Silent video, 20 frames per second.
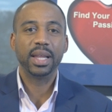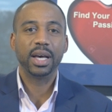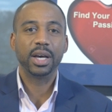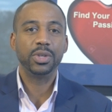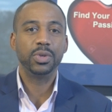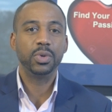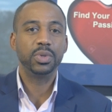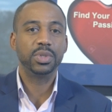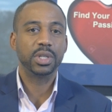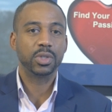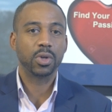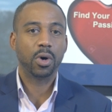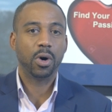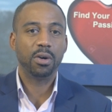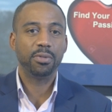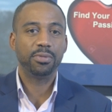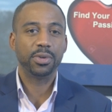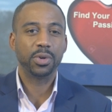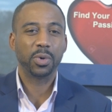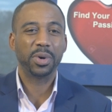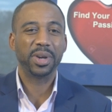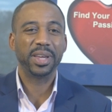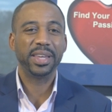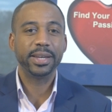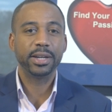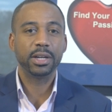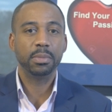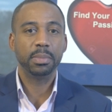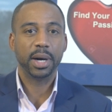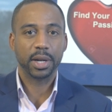not use as often or
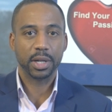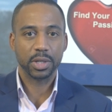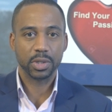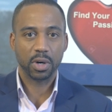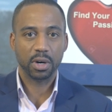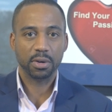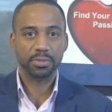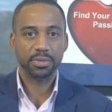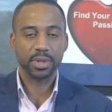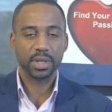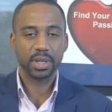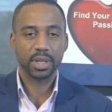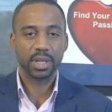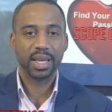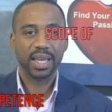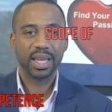hear about as often